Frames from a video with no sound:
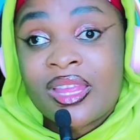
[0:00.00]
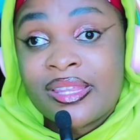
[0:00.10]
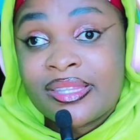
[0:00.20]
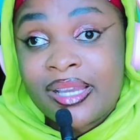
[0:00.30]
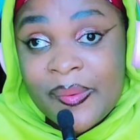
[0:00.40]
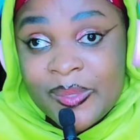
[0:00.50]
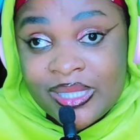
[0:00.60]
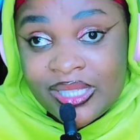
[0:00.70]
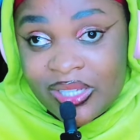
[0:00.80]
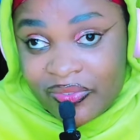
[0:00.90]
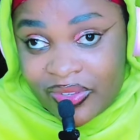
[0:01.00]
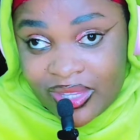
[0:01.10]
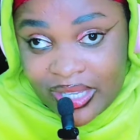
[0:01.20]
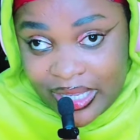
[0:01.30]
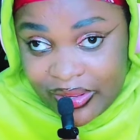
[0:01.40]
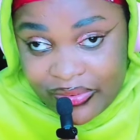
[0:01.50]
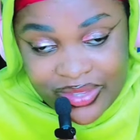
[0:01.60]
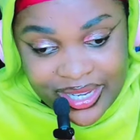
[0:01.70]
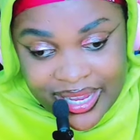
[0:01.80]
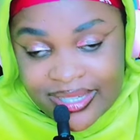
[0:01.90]
the capital city of
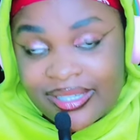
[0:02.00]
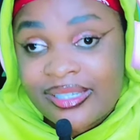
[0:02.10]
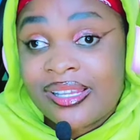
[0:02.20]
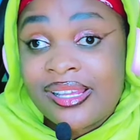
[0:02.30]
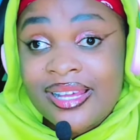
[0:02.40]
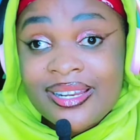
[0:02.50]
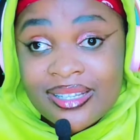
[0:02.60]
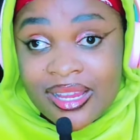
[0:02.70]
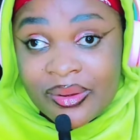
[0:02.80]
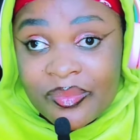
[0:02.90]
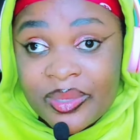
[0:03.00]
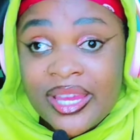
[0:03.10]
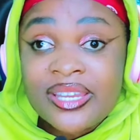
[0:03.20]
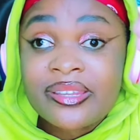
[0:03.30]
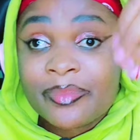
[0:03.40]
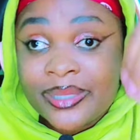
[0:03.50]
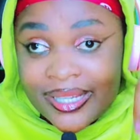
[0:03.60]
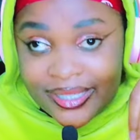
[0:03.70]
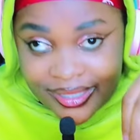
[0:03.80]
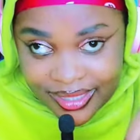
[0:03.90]
the country. That is Nairobi. And he
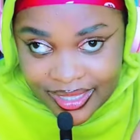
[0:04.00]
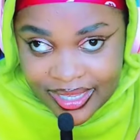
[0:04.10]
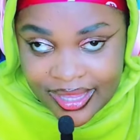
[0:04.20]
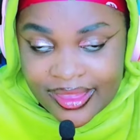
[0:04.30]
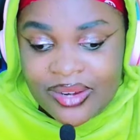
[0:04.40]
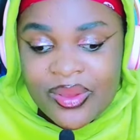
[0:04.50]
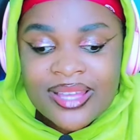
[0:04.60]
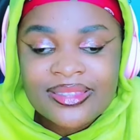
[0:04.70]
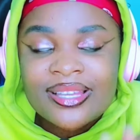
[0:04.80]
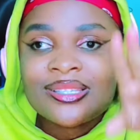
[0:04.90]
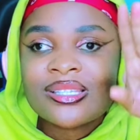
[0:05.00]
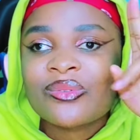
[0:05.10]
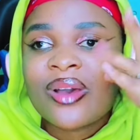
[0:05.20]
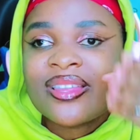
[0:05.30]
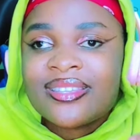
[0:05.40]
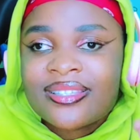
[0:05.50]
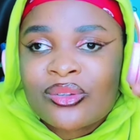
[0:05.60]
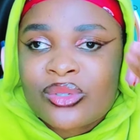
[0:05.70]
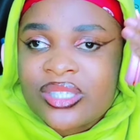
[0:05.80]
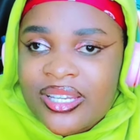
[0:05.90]
prayed it there. That is why this
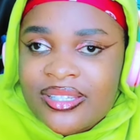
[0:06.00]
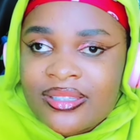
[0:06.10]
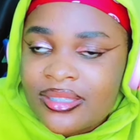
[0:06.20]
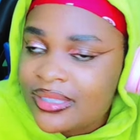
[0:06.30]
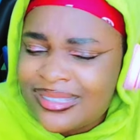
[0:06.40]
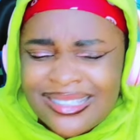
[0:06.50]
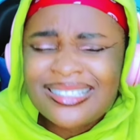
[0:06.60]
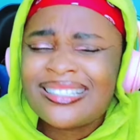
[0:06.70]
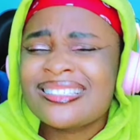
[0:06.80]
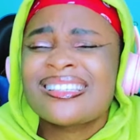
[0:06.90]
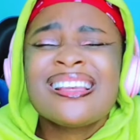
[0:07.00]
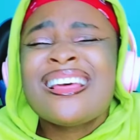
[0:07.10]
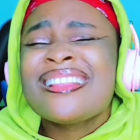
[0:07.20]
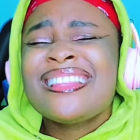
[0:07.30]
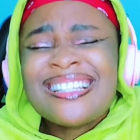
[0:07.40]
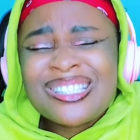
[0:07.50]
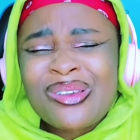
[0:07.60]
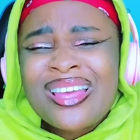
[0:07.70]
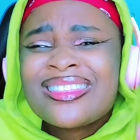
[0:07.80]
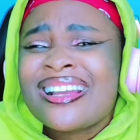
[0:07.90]
crusade, that is
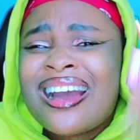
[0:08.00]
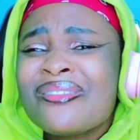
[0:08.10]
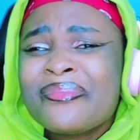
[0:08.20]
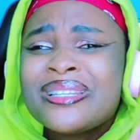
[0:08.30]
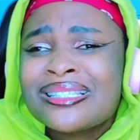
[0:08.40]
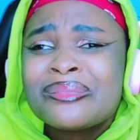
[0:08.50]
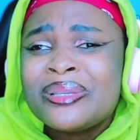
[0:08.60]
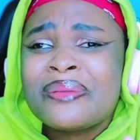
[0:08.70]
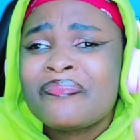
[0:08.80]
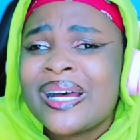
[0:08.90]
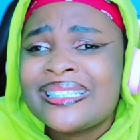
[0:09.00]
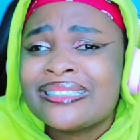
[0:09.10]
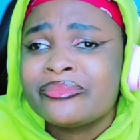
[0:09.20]
why the government is being parted.